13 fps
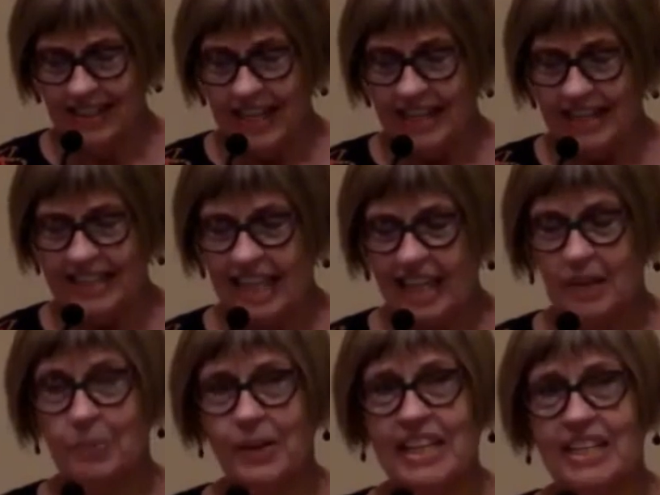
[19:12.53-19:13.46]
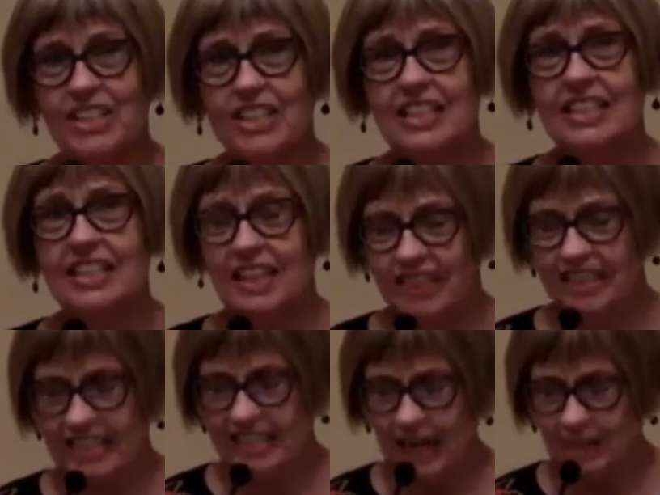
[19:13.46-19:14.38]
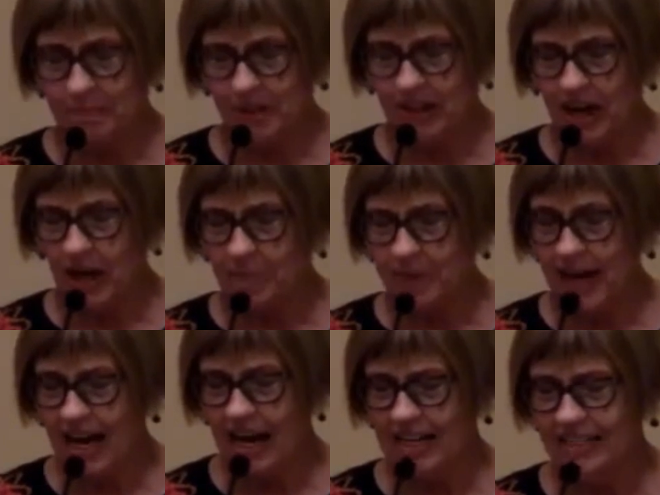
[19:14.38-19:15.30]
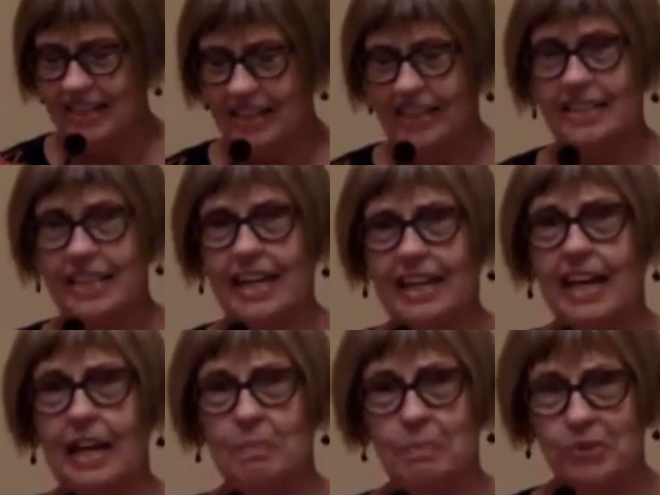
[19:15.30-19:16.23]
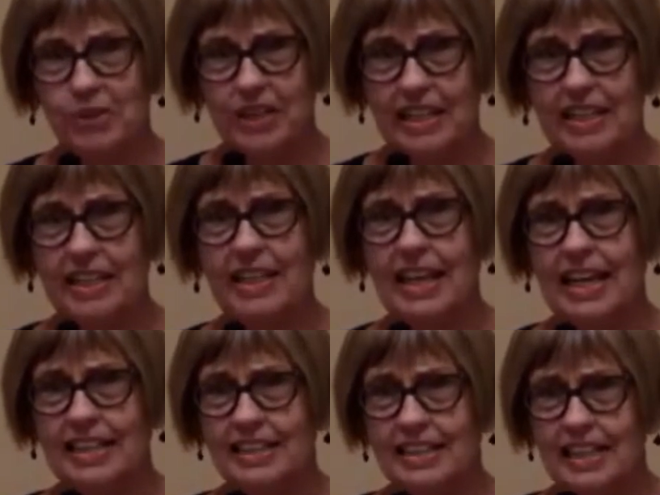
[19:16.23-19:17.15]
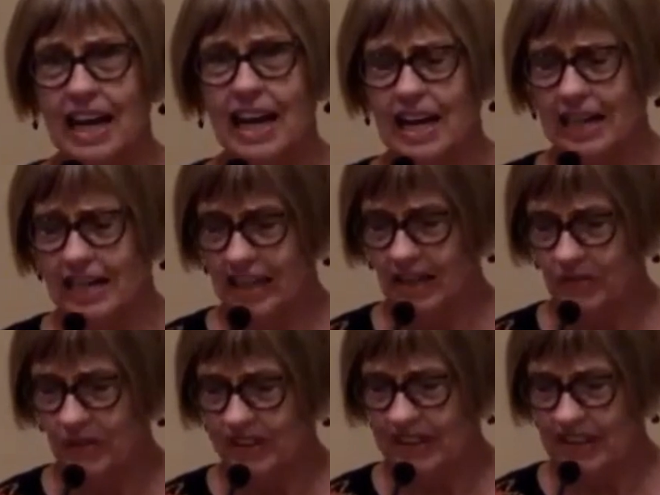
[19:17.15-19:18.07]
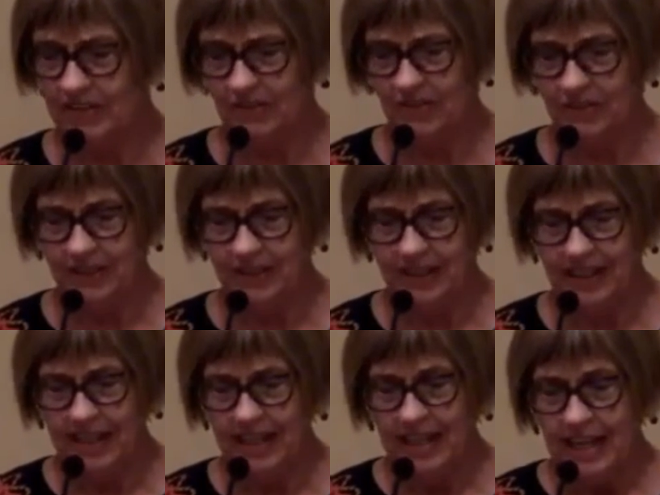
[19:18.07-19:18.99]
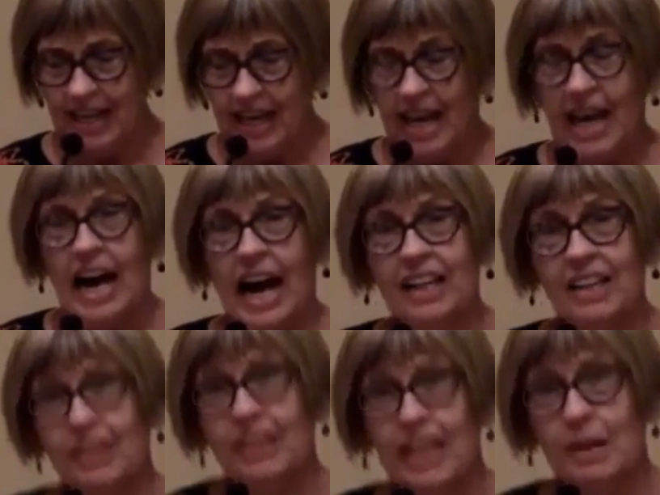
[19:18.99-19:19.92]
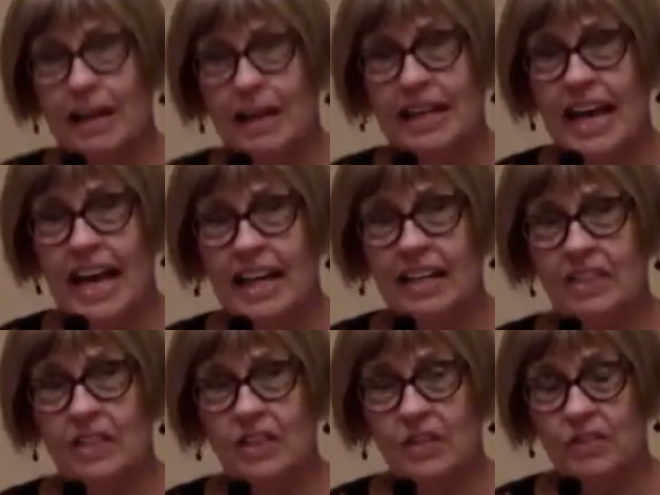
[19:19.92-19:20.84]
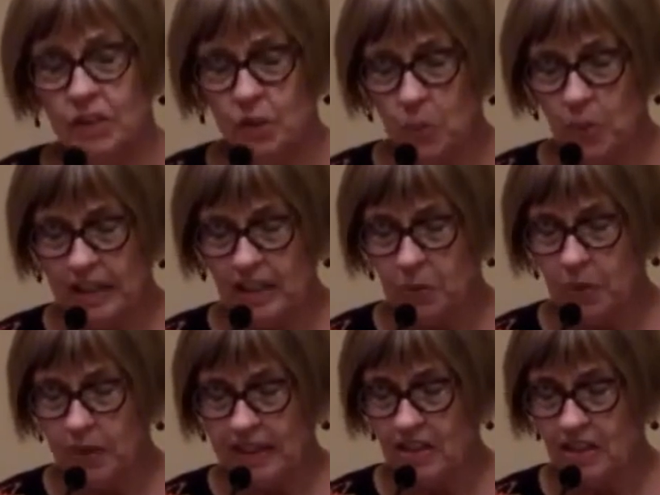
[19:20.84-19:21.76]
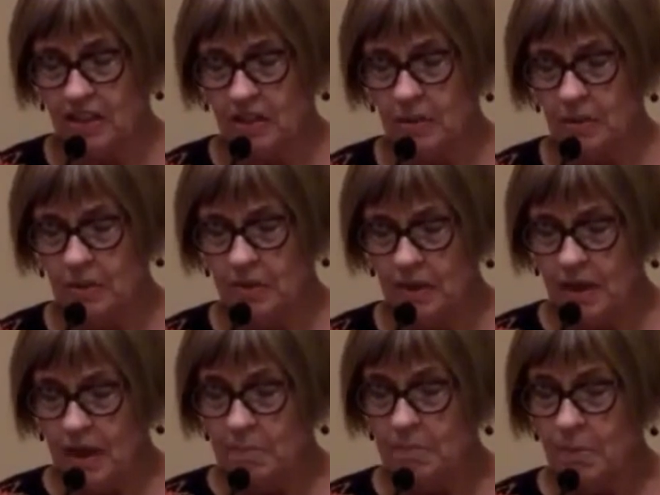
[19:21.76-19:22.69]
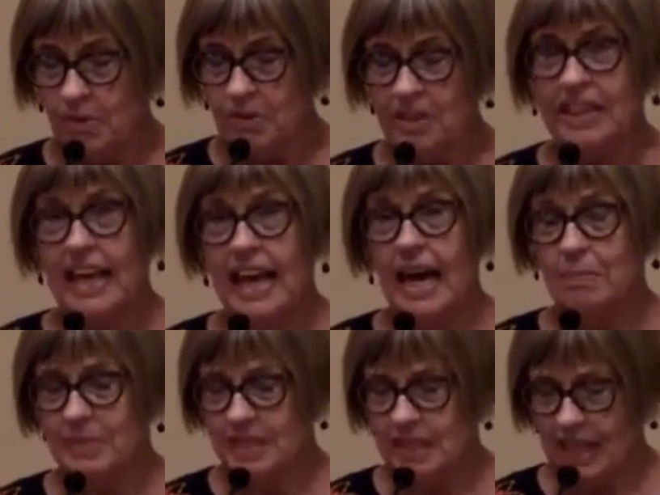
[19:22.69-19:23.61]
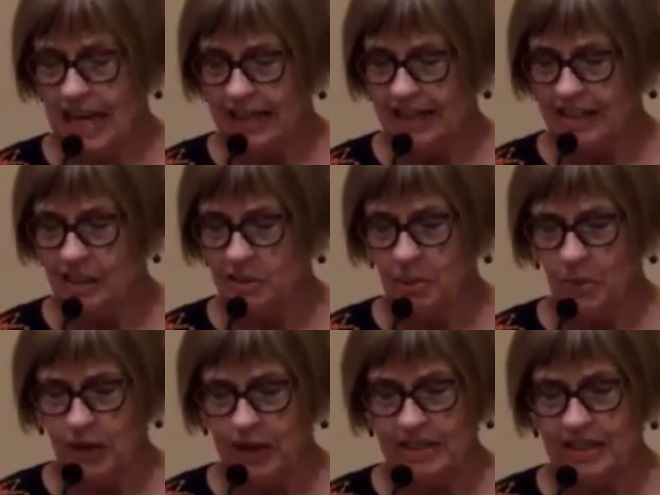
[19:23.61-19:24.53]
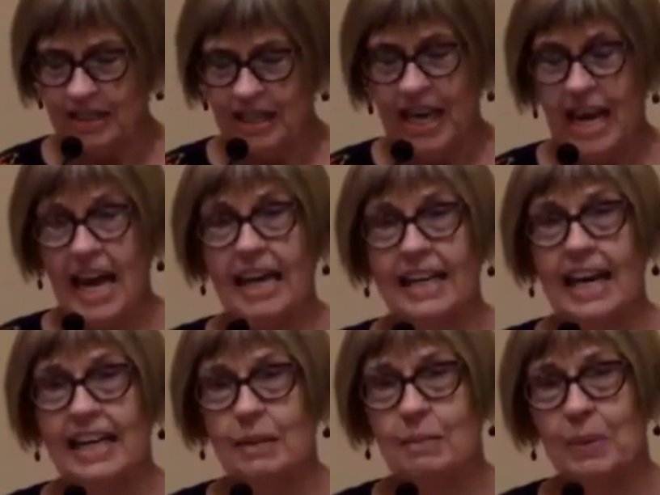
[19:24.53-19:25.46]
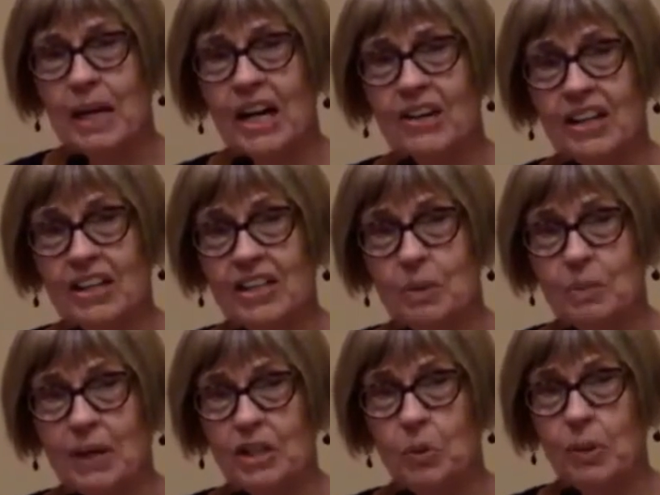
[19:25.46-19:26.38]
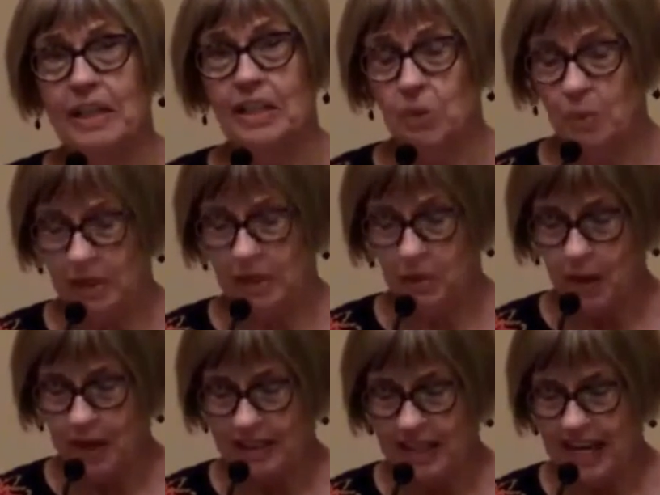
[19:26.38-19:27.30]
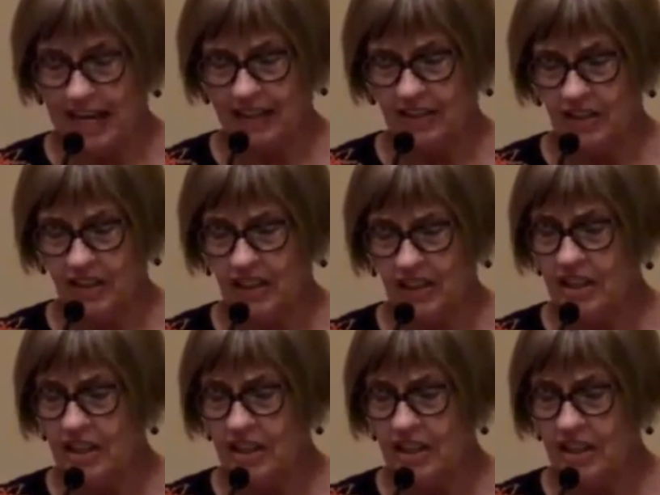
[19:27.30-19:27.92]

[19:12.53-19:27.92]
The celebrations of December are behind us, and I breathe a sigh of relief. I look at my calendar for 2022, mostly empty at this point, and I compare it to my 2021 calendar